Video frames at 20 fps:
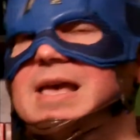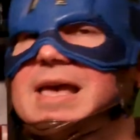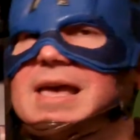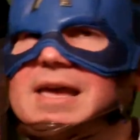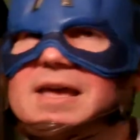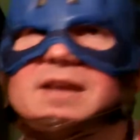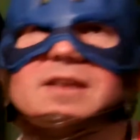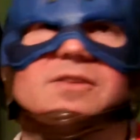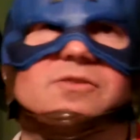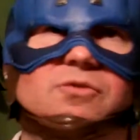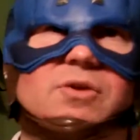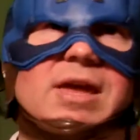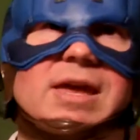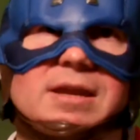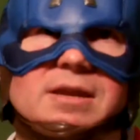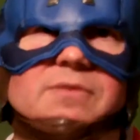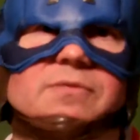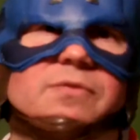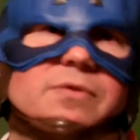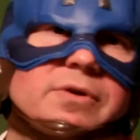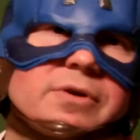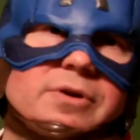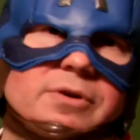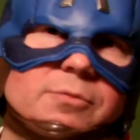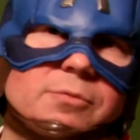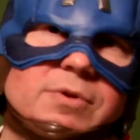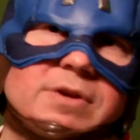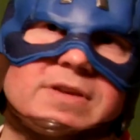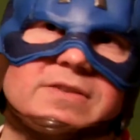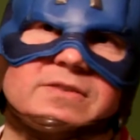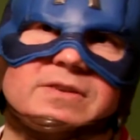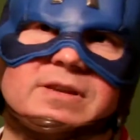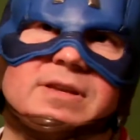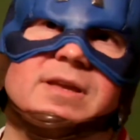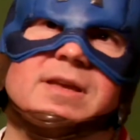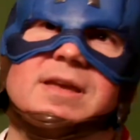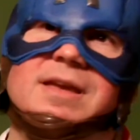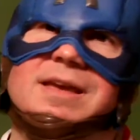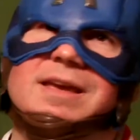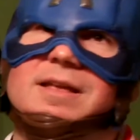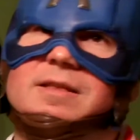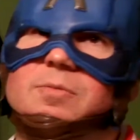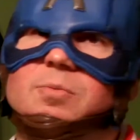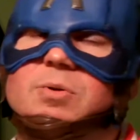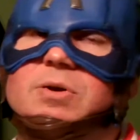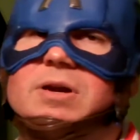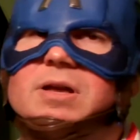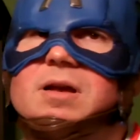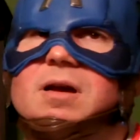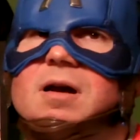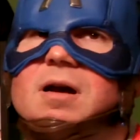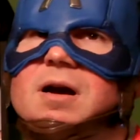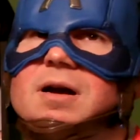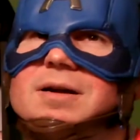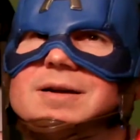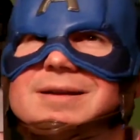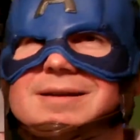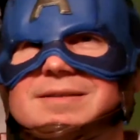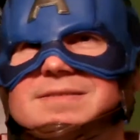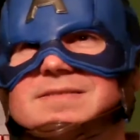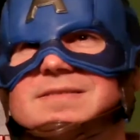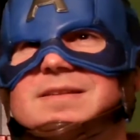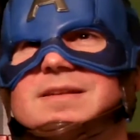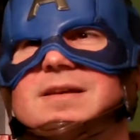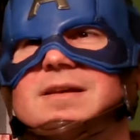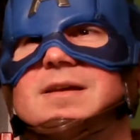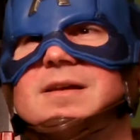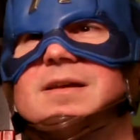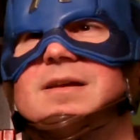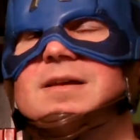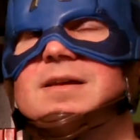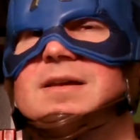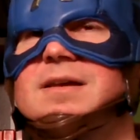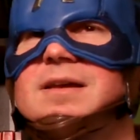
and it's hated for a good reason. It's pretty hard because the